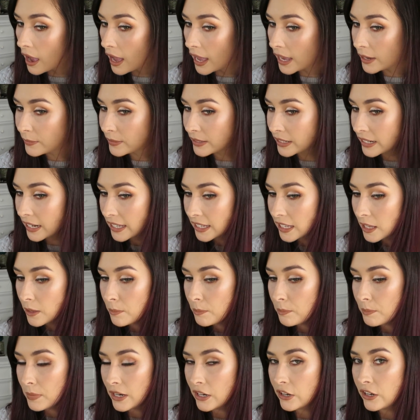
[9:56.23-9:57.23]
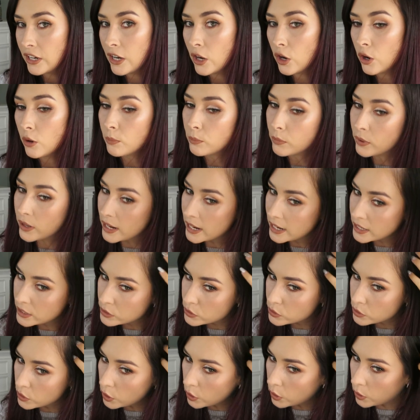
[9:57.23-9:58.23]
I went like a berry ombre,
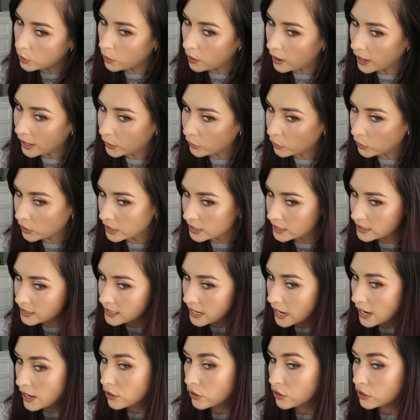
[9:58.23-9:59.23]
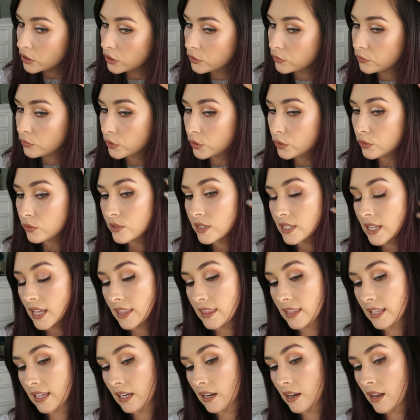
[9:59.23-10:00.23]
so I got it darker at the roots
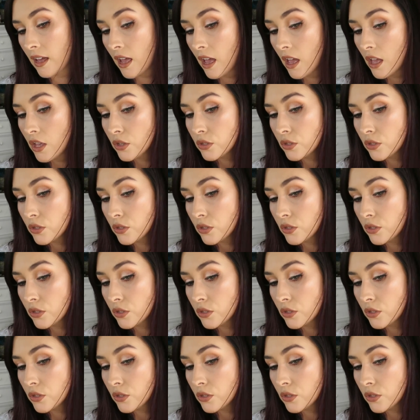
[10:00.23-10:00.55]
and then